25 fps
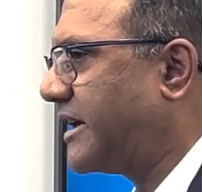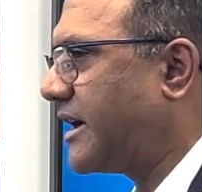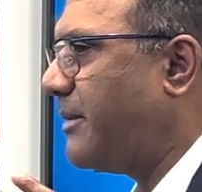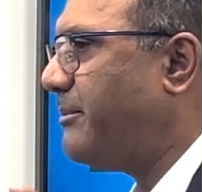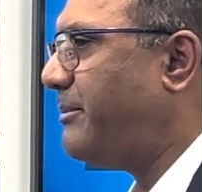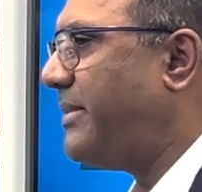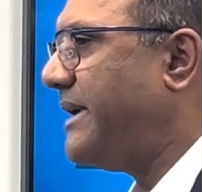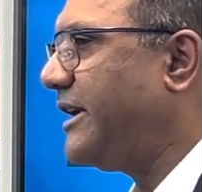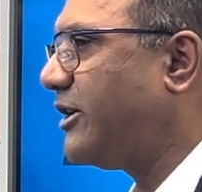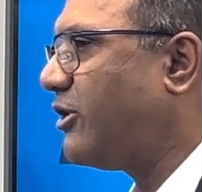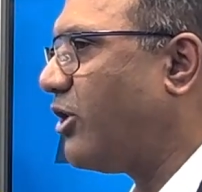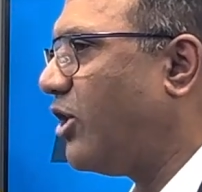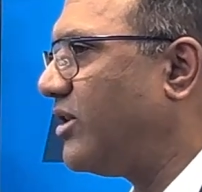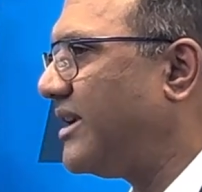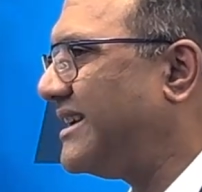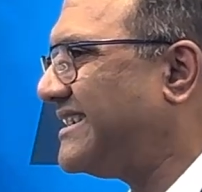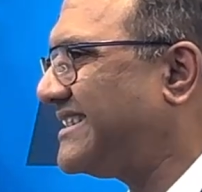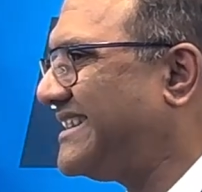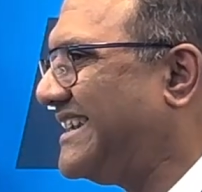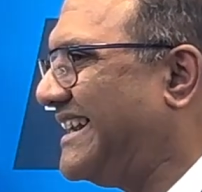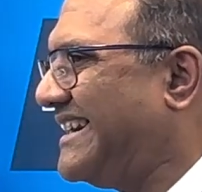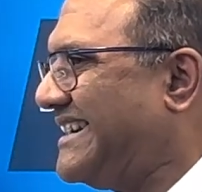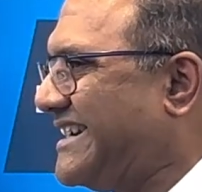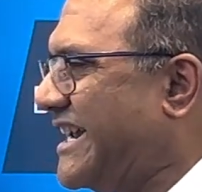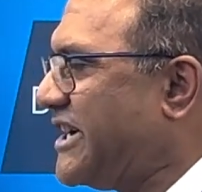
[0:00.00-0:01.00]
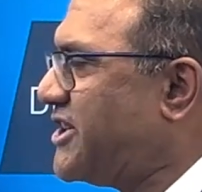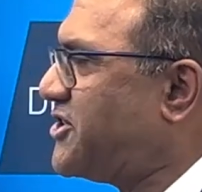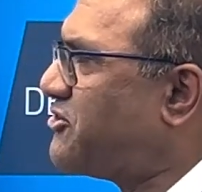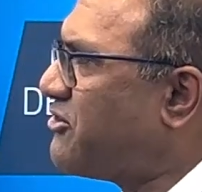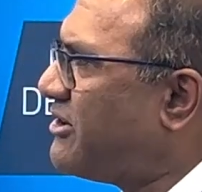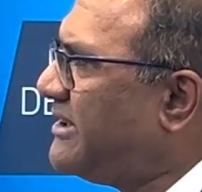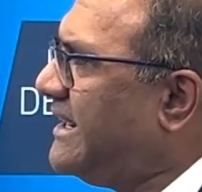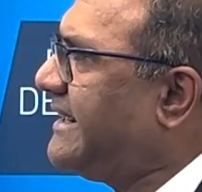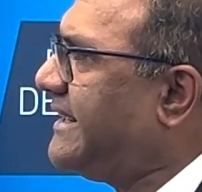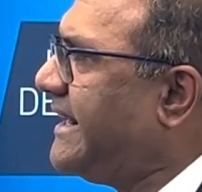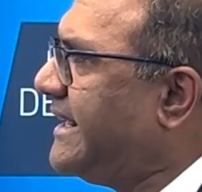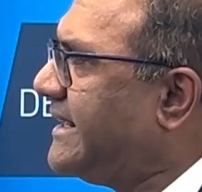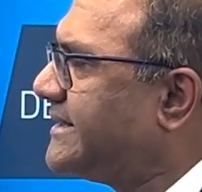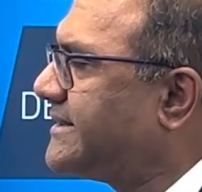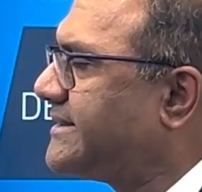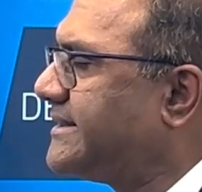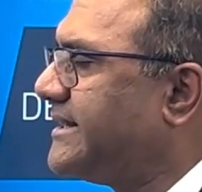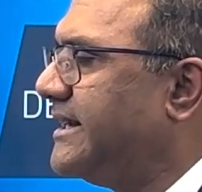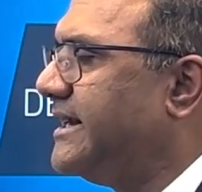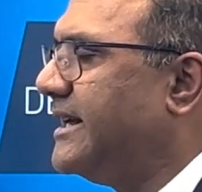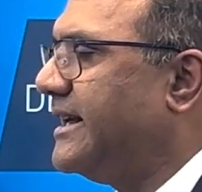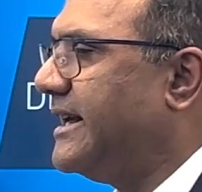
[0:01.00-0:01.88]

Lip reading: company called as Tetralytics.